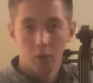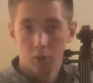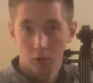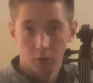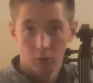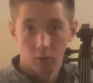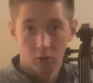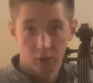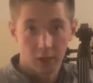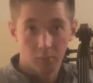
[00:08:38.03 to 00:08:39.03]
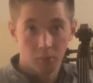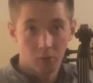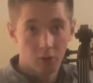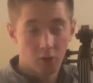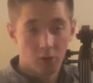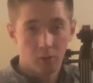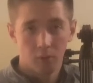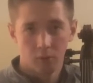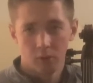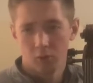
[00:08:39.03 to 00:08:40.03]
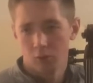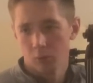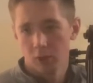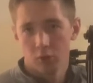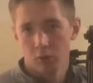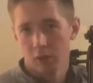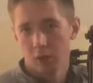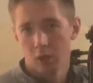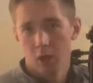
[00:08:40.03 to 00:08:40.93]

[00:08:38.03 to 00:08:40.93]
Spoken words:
use a second position situation there.